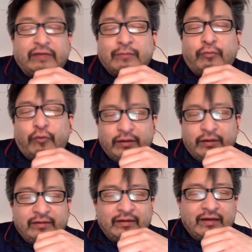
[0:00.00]

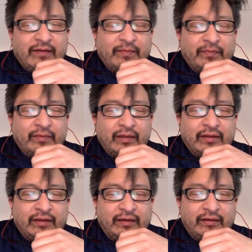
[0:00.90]
important
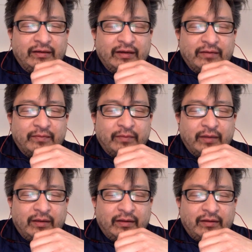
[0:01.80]
the
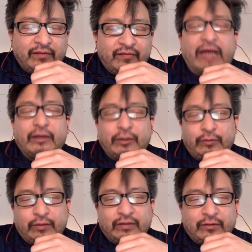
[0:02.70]

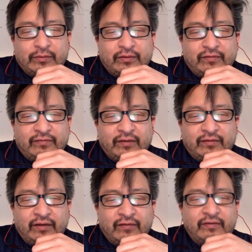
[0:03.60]
value in terms of
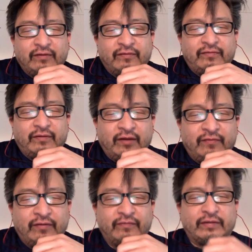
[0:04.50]

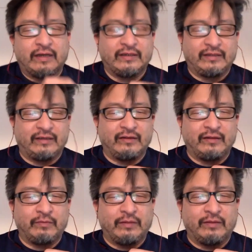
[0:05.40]
emphasizing
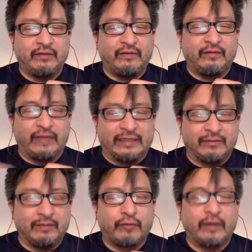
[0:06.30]

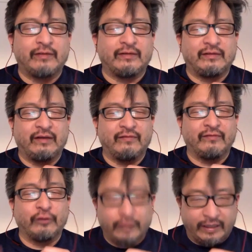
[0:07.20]
the process of
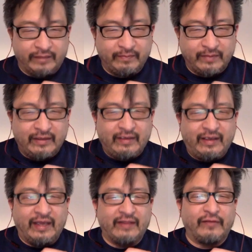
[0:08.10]
learning
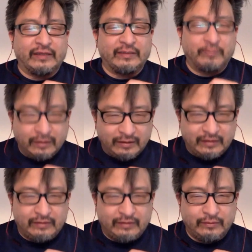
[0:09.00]
and the
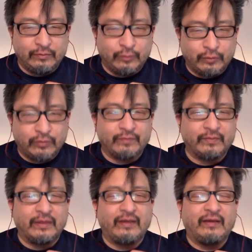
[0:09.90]
flexibility to learn
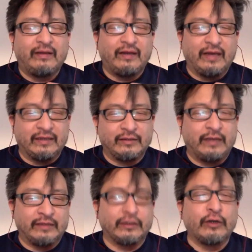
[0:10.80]
as
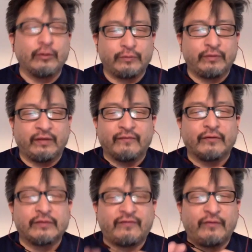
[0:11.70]
a cultural thing
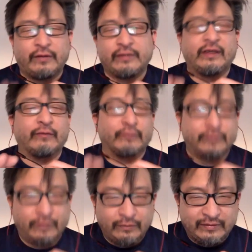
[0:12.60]
versus focusing on
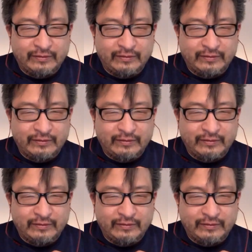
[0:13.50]
results,